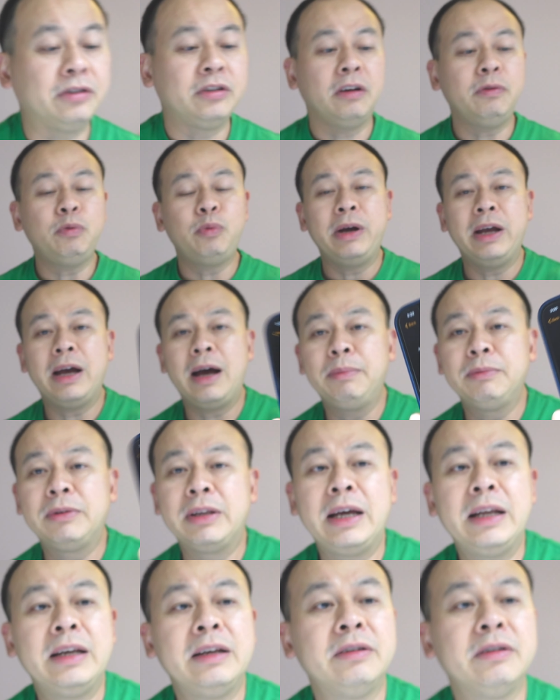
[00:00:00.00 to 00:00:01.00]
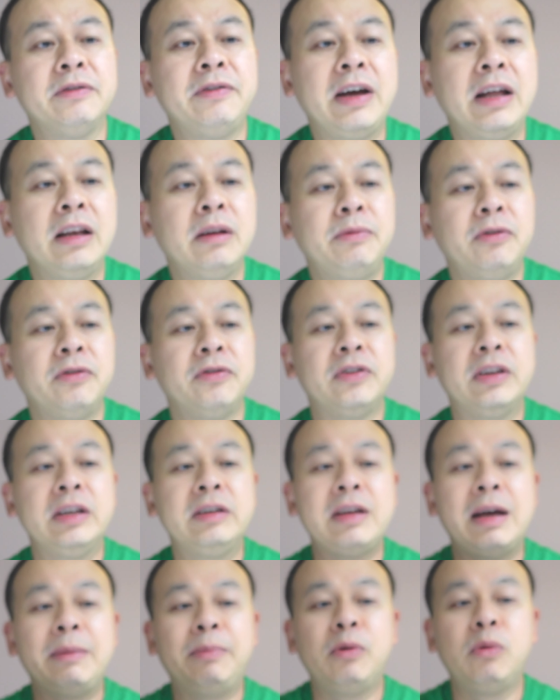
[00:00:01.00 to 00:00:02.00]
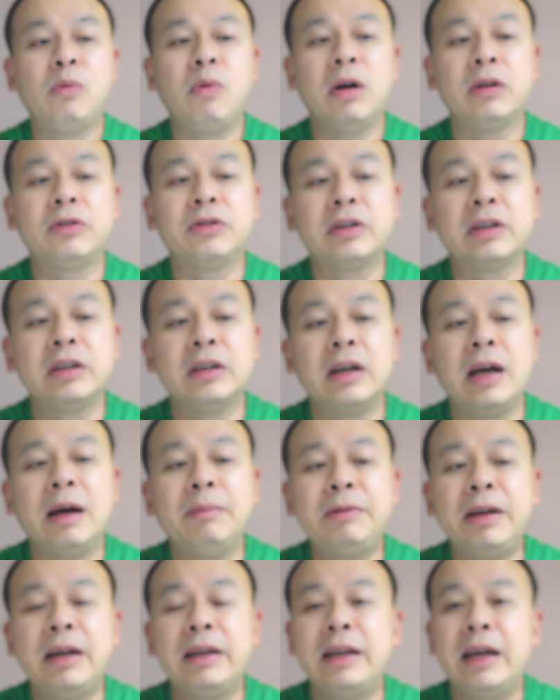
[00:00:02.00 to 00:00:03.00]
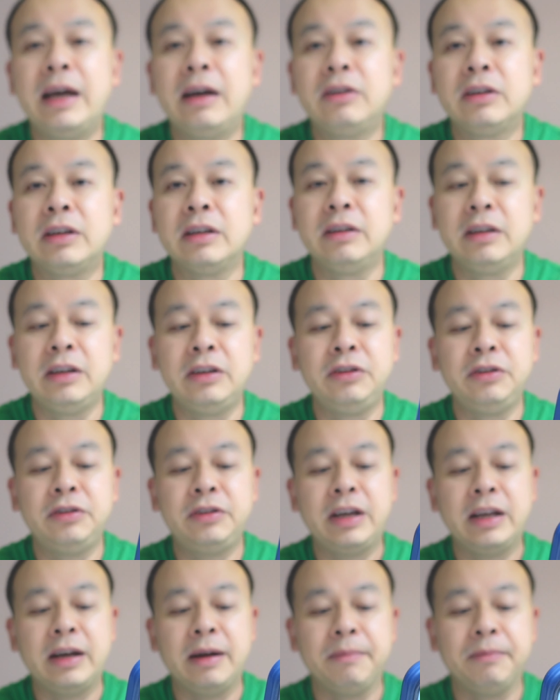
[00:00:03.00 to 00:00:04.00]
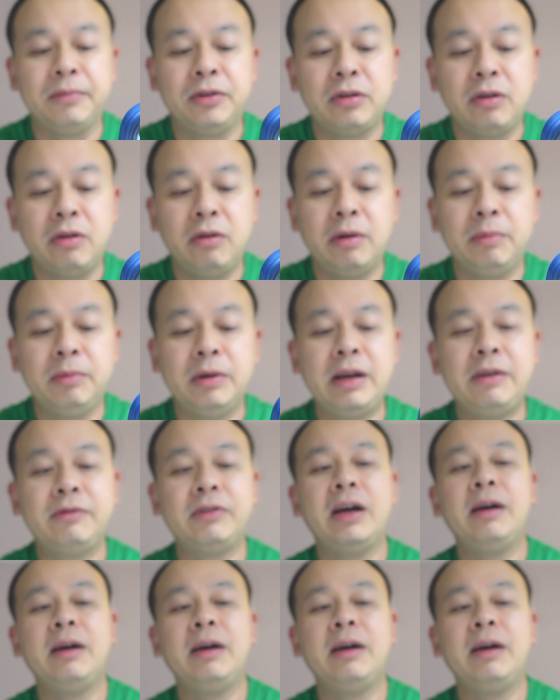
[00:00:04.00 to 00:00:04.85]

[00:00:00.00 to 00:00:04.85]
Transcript: software update is available for this Apple Watch. Update now to continue setup. So I'm going to have to